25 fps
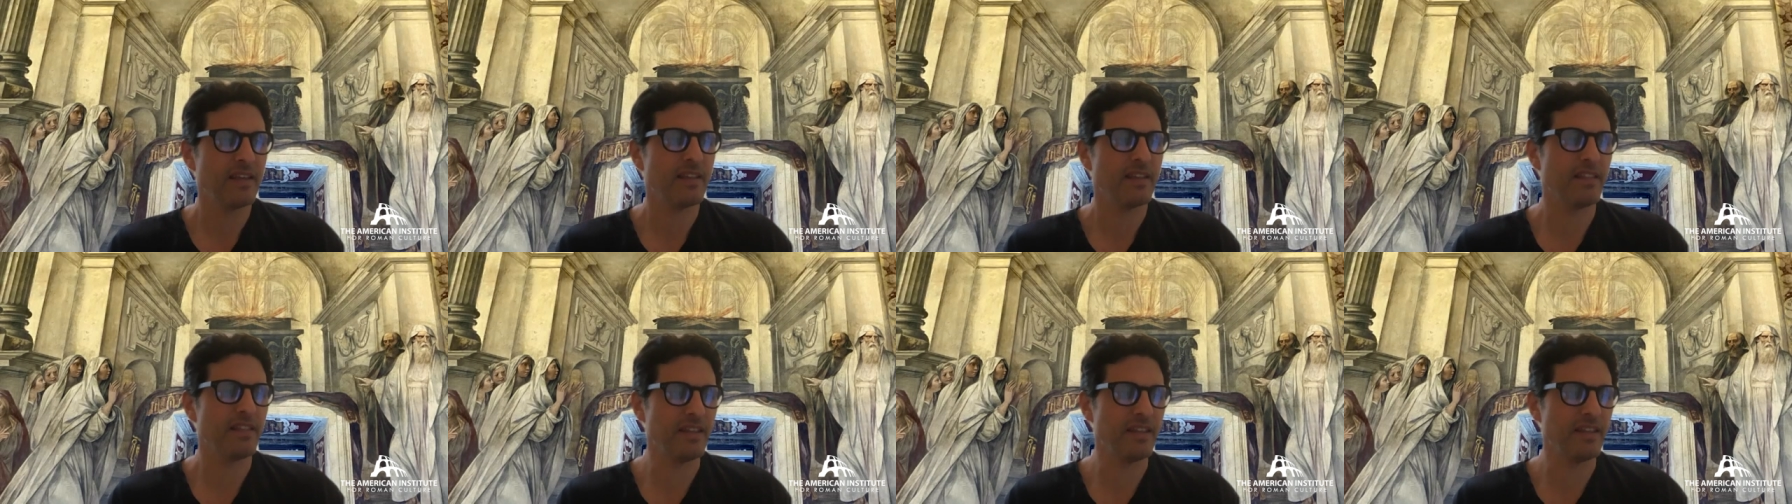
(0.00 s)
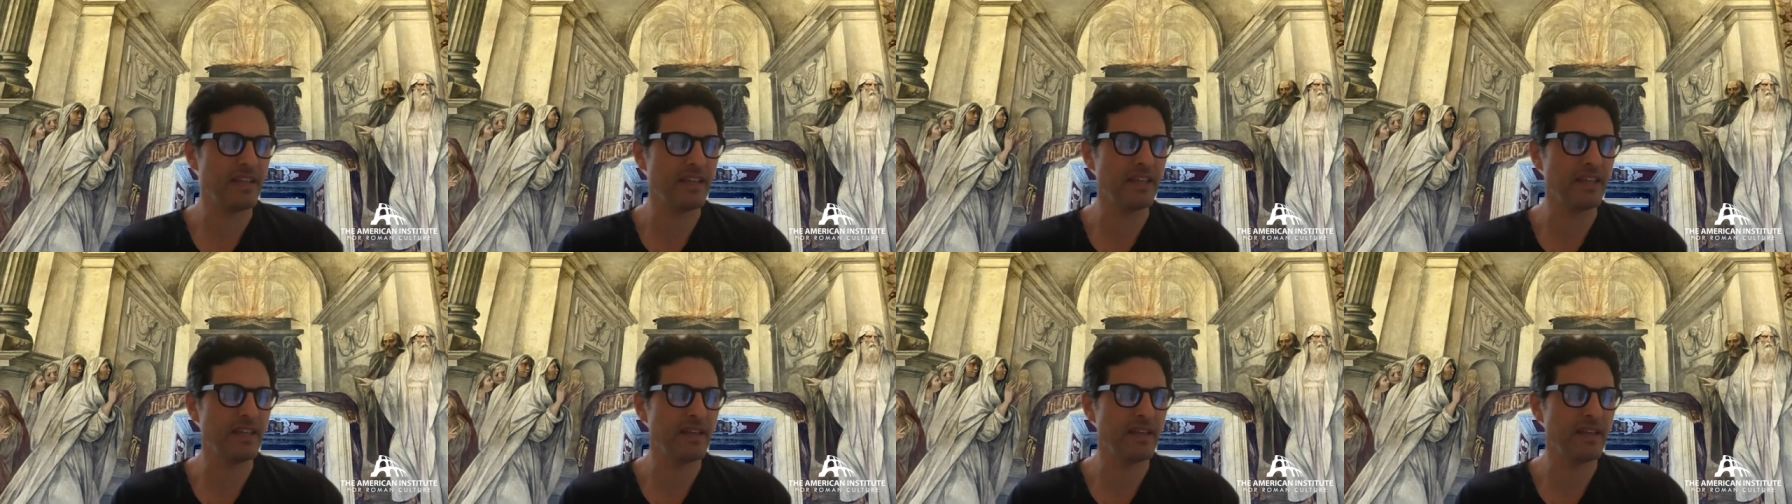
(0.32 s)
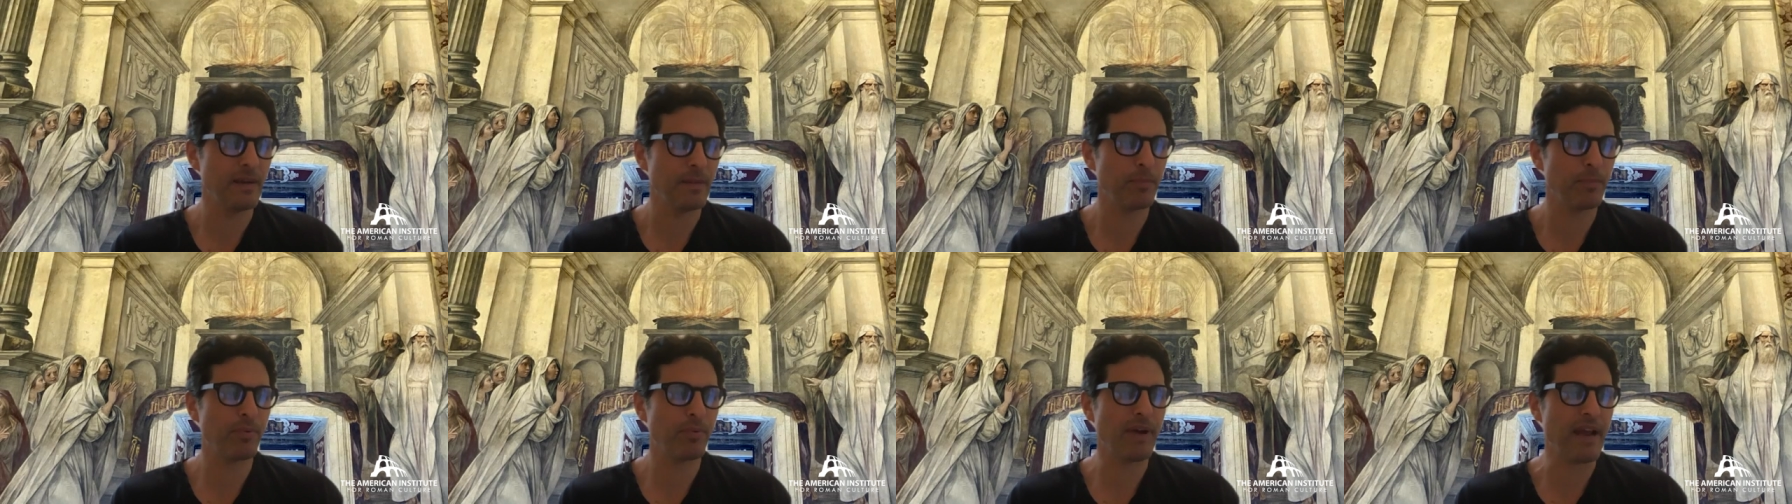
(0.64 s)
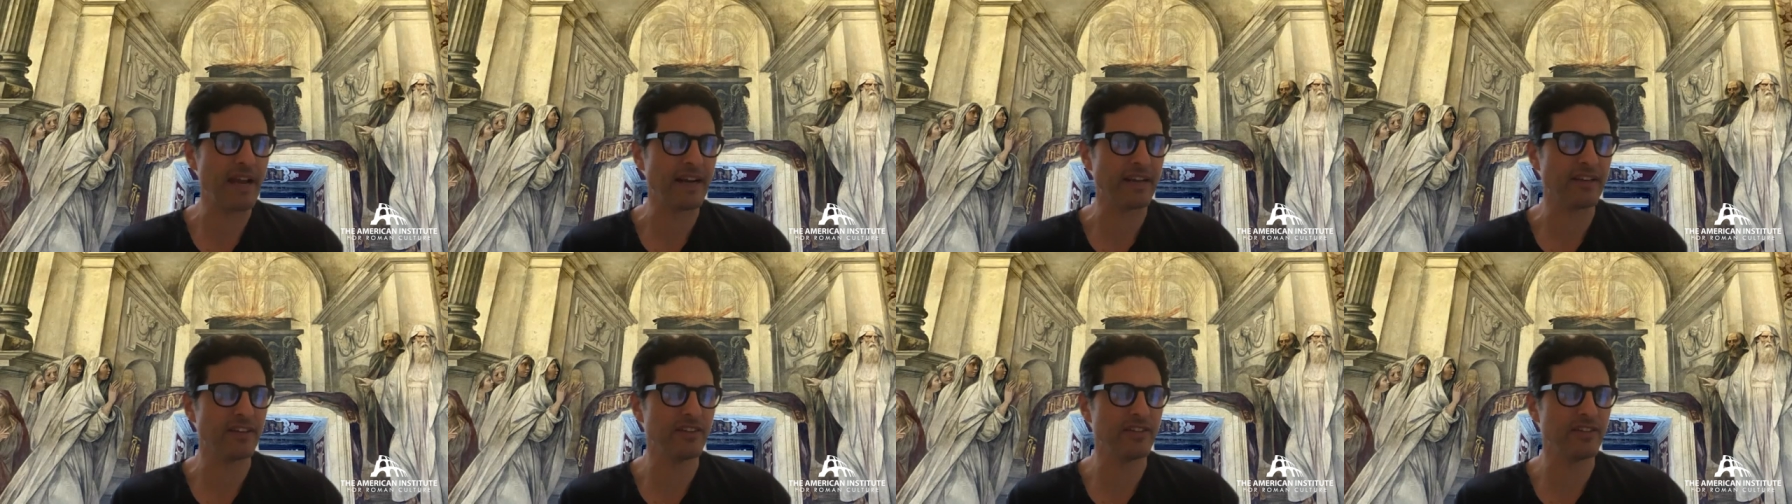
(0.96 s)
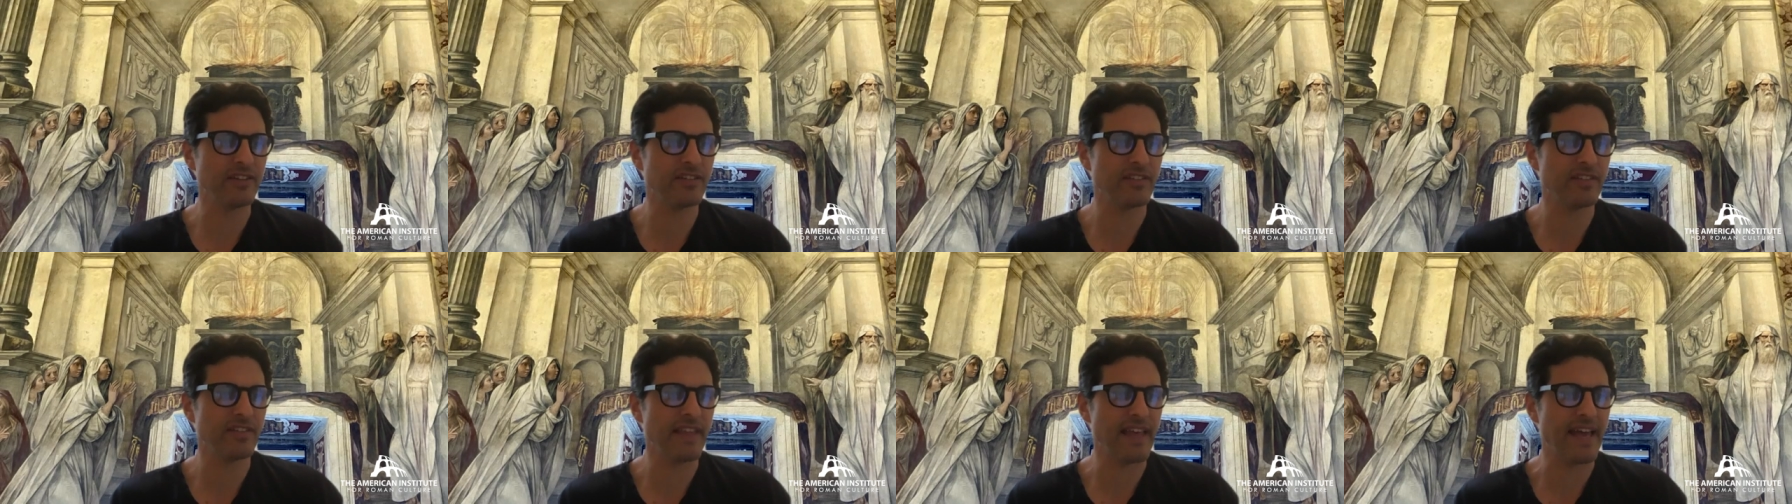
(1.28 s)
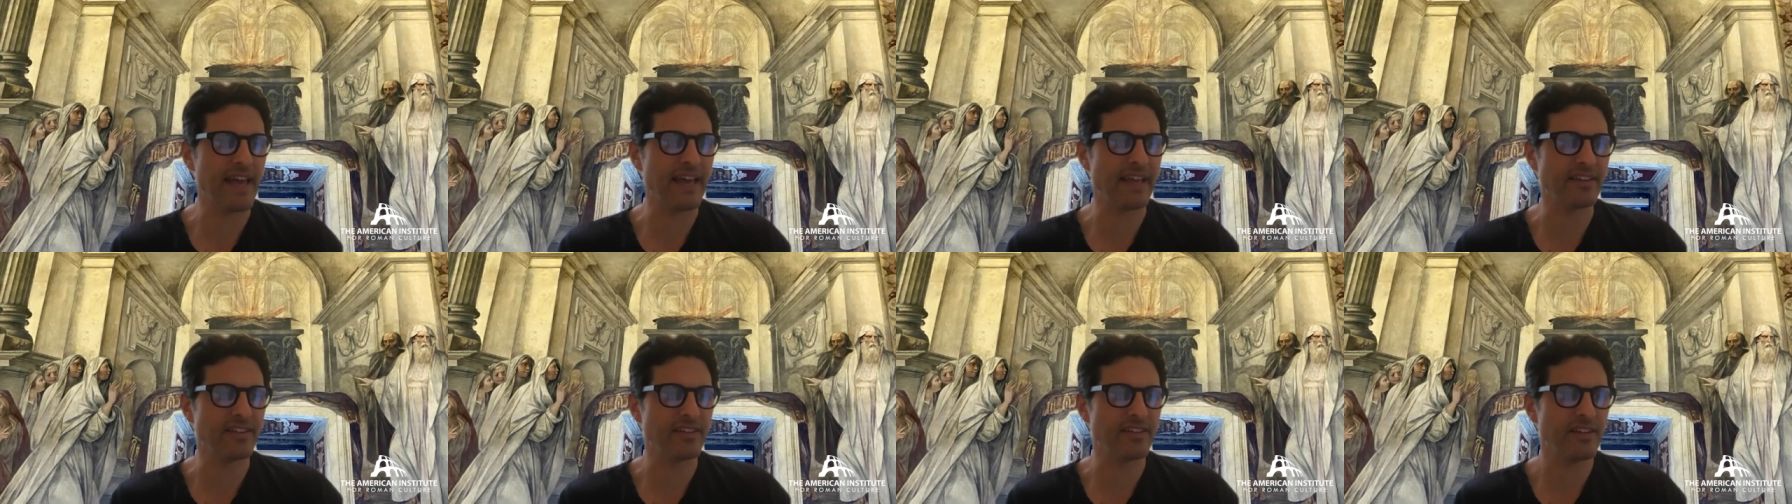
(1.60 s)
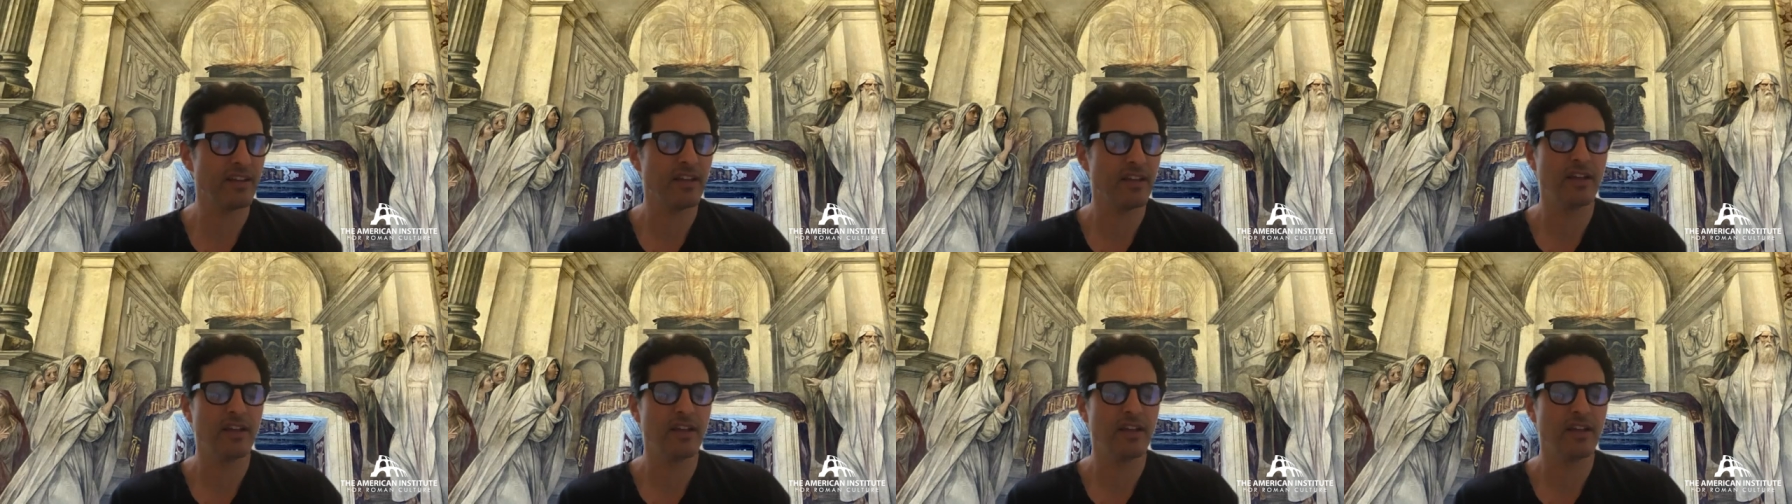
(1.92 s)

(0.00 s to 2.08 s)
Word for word: the practice that